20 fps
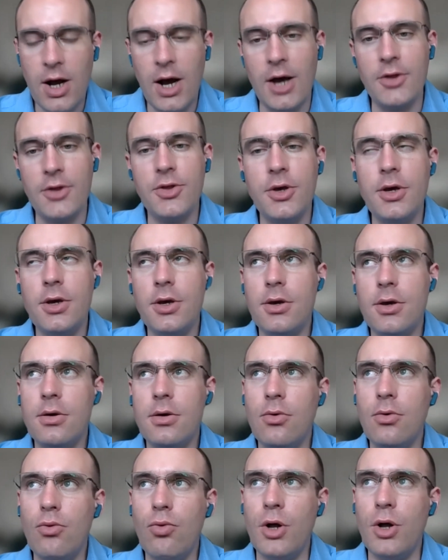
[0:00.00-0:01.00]
I think
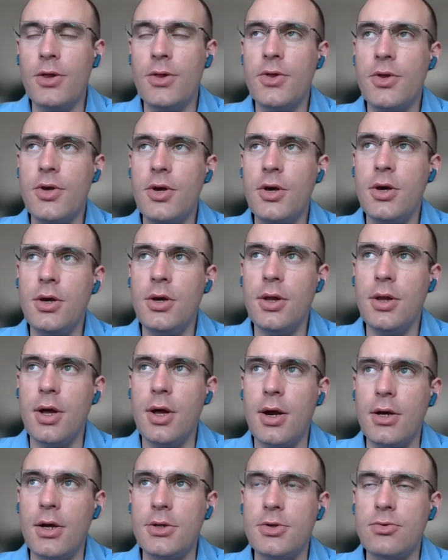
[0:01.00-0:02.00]
one thing
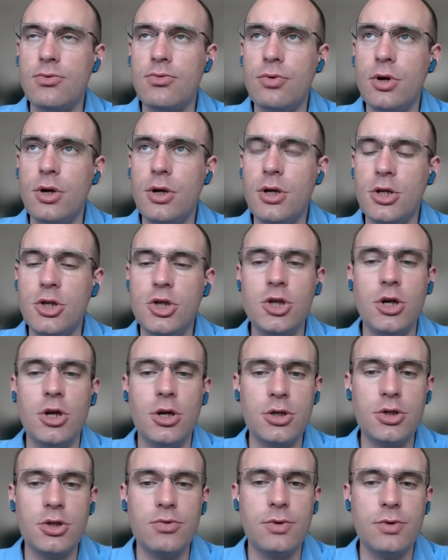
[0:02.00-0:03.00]
that has really
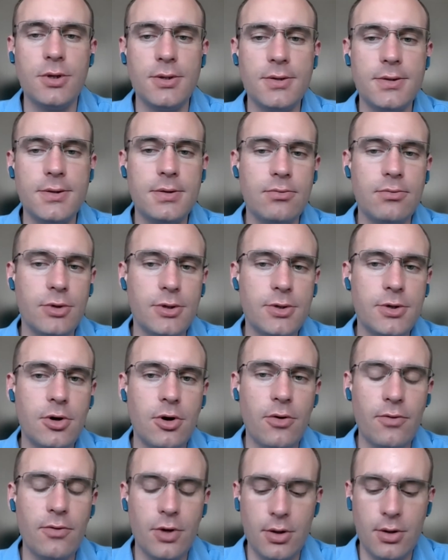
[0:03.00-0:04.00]
changed with
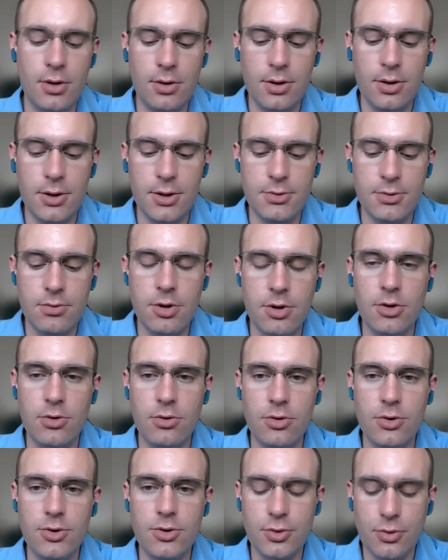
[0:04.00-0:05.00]
COVID is really
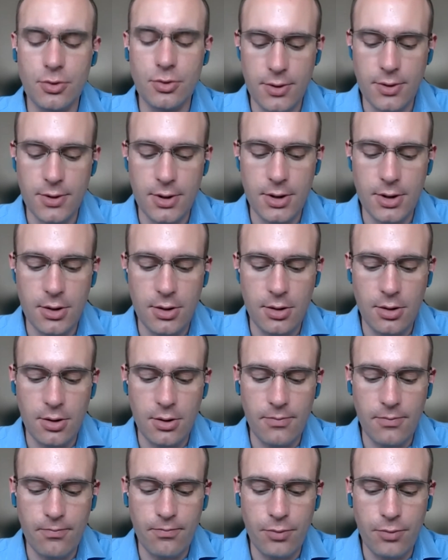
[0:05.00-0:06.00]
also
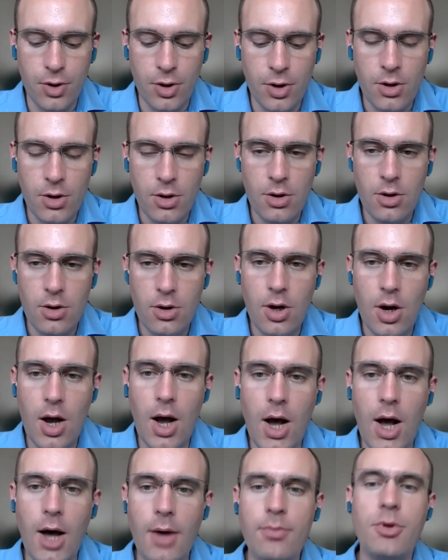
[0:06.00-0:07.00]
the
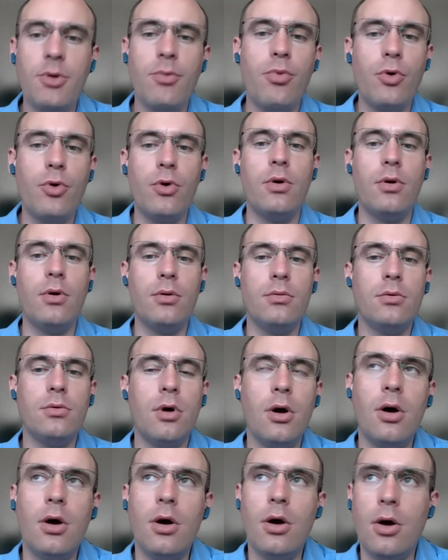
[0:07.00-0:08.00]
how people
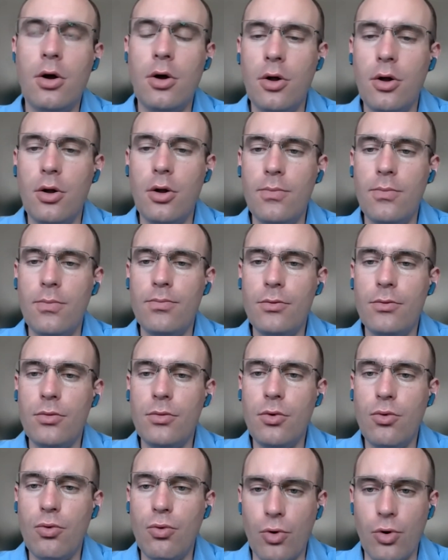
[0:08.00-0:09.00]

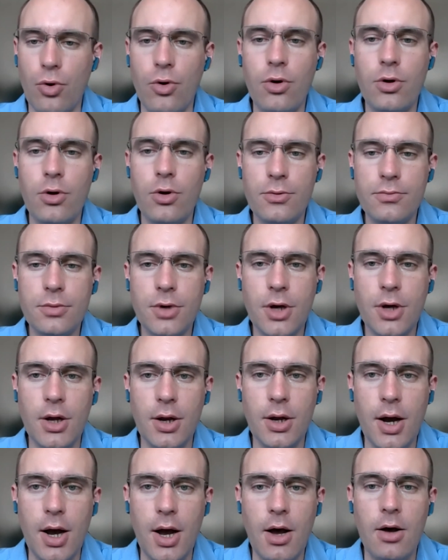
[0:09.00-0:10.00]
work
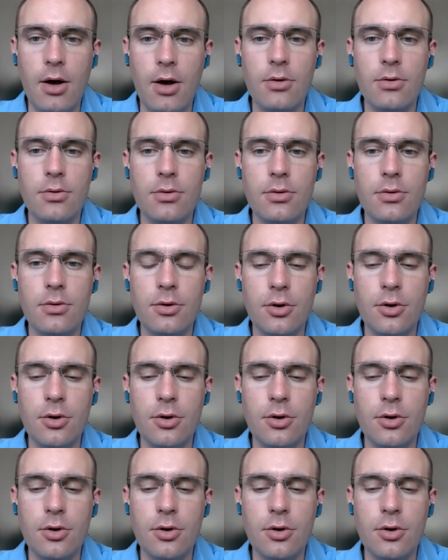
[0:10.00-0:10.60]
and how,